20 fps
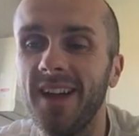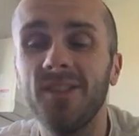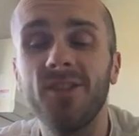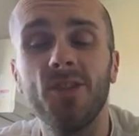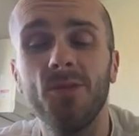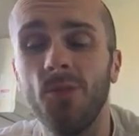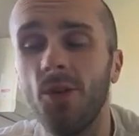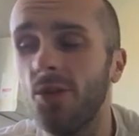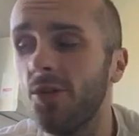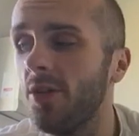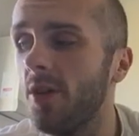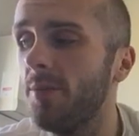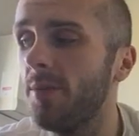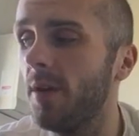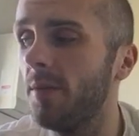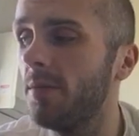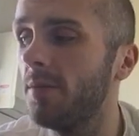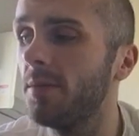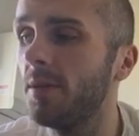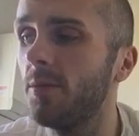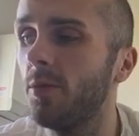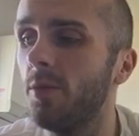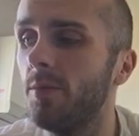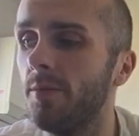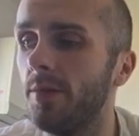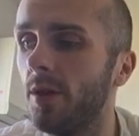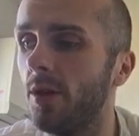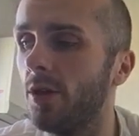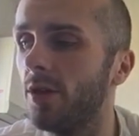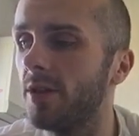Tomorrow I probably won't
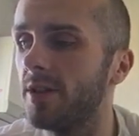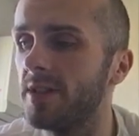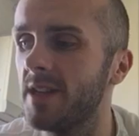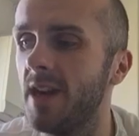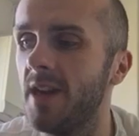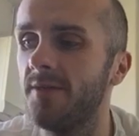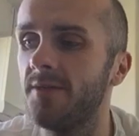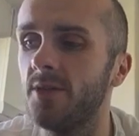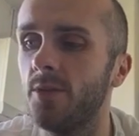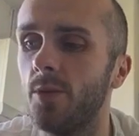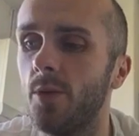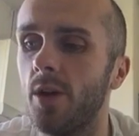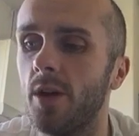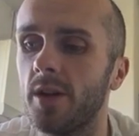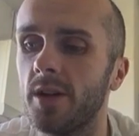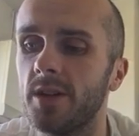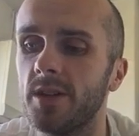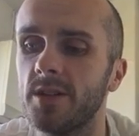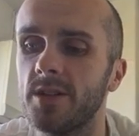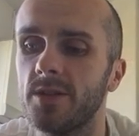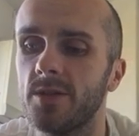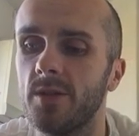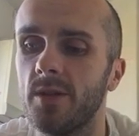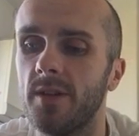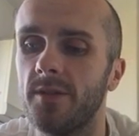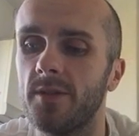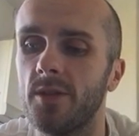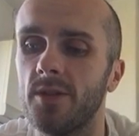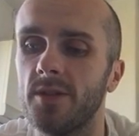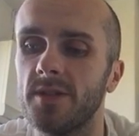blog because I have to work, so
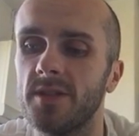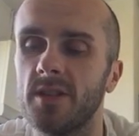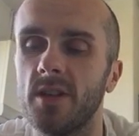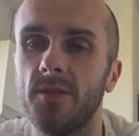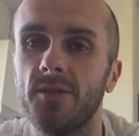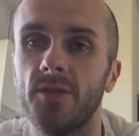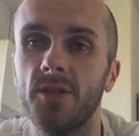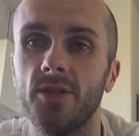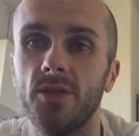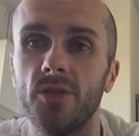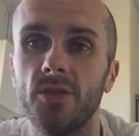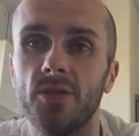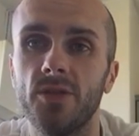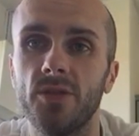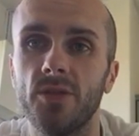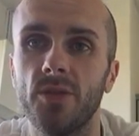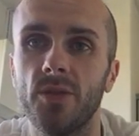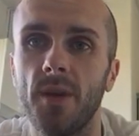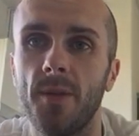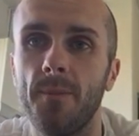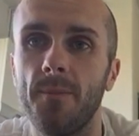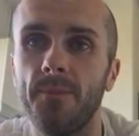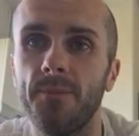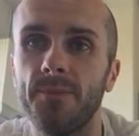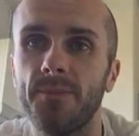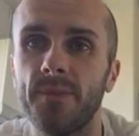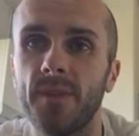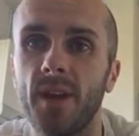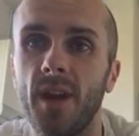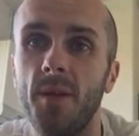I've got stuff to do, so
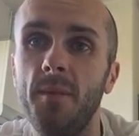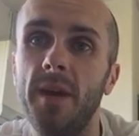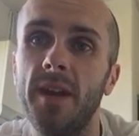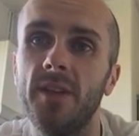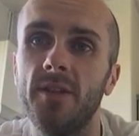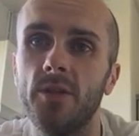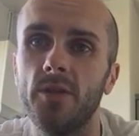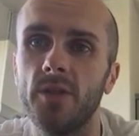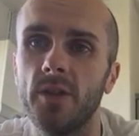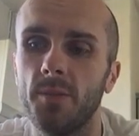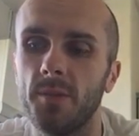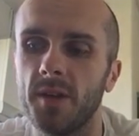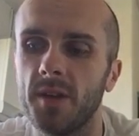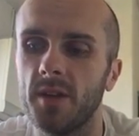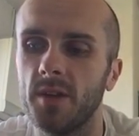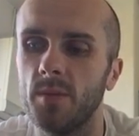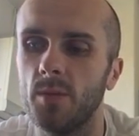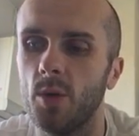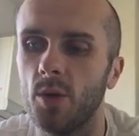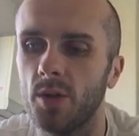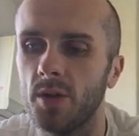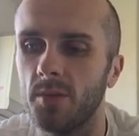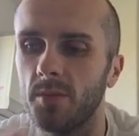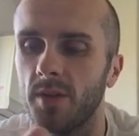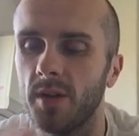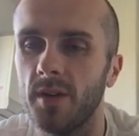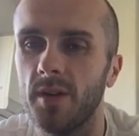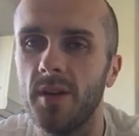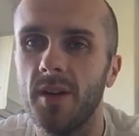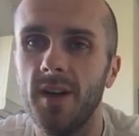I might do something in the morning,
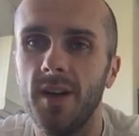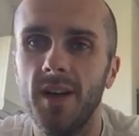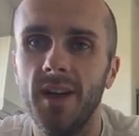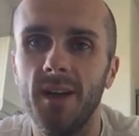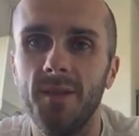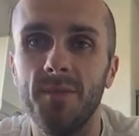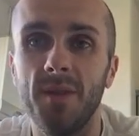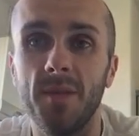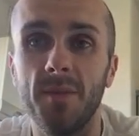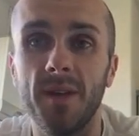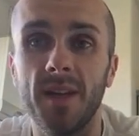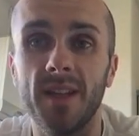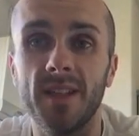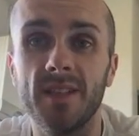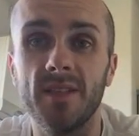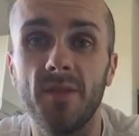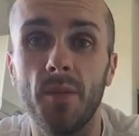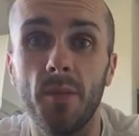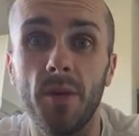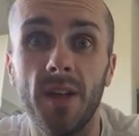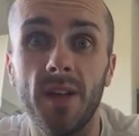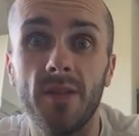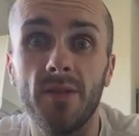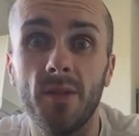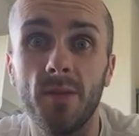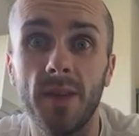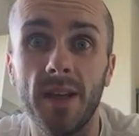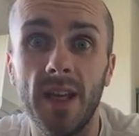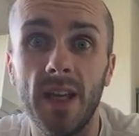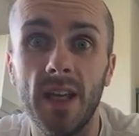but it might be nice to have a break
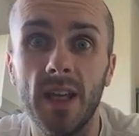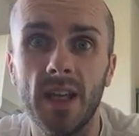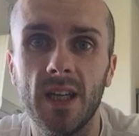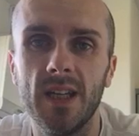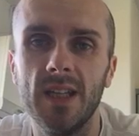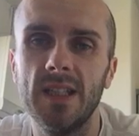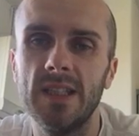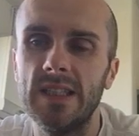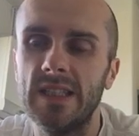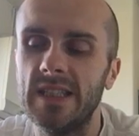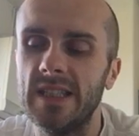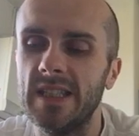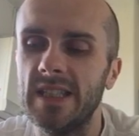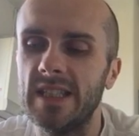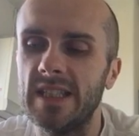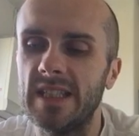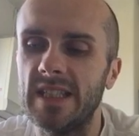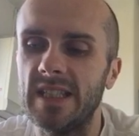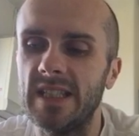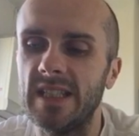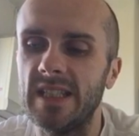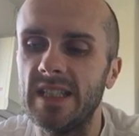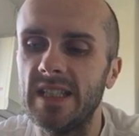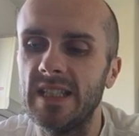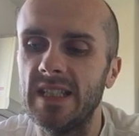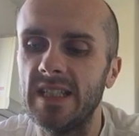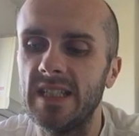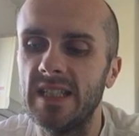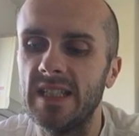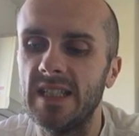from it, eh?
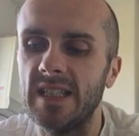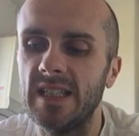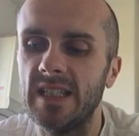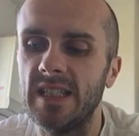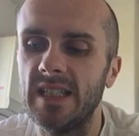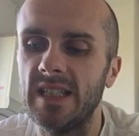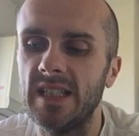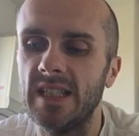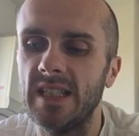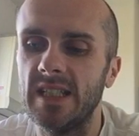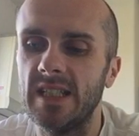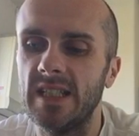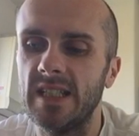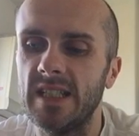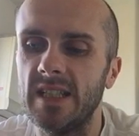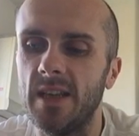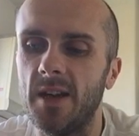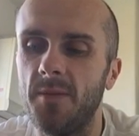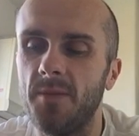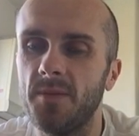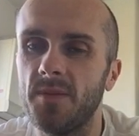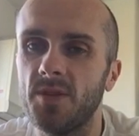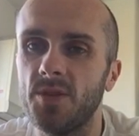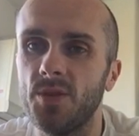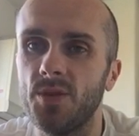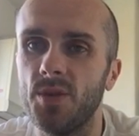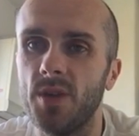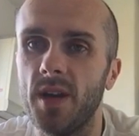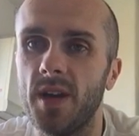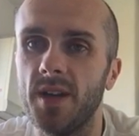Yeah,
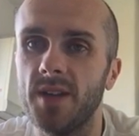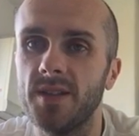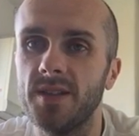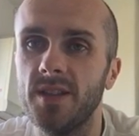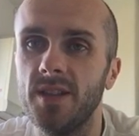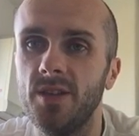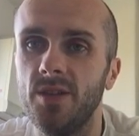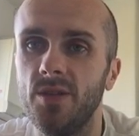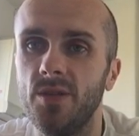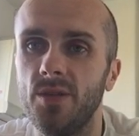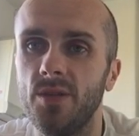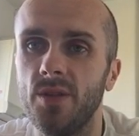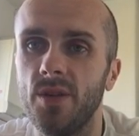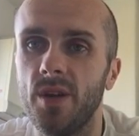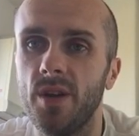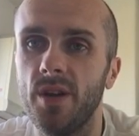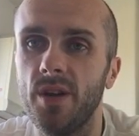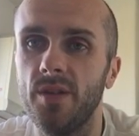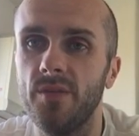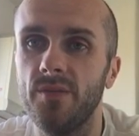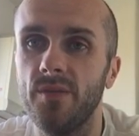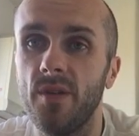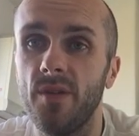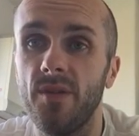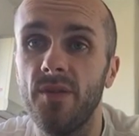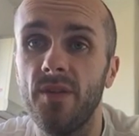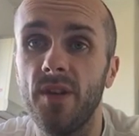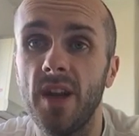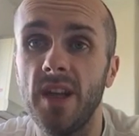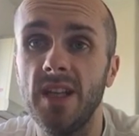so see you
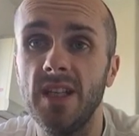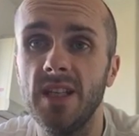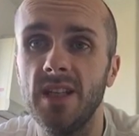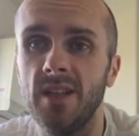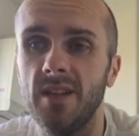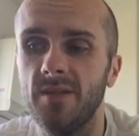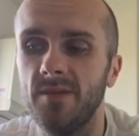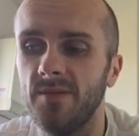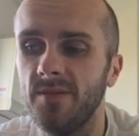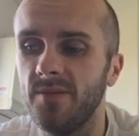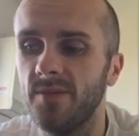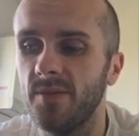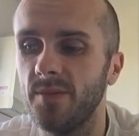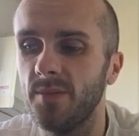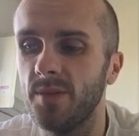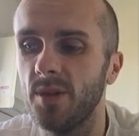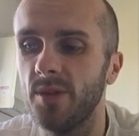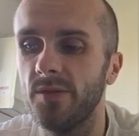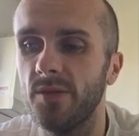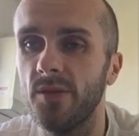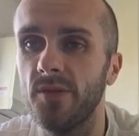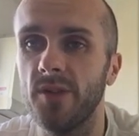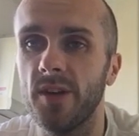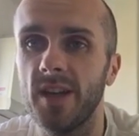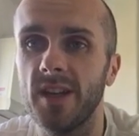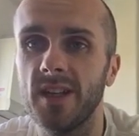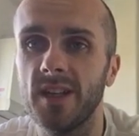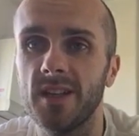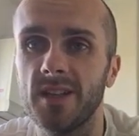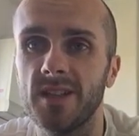Friday. Beautiful
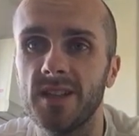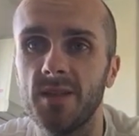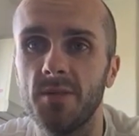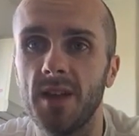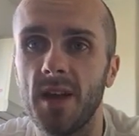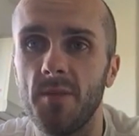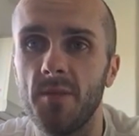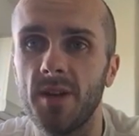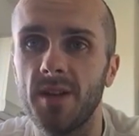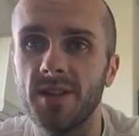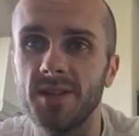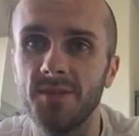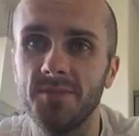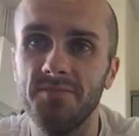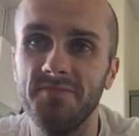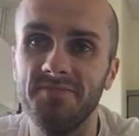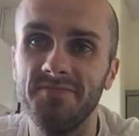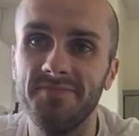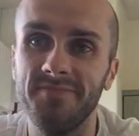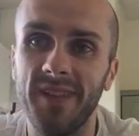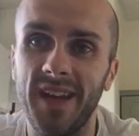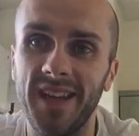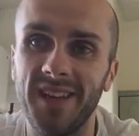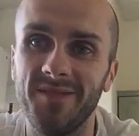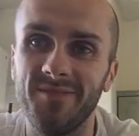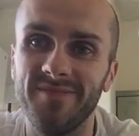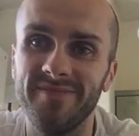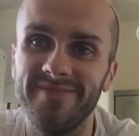Friday, let's see what that brings. Bye.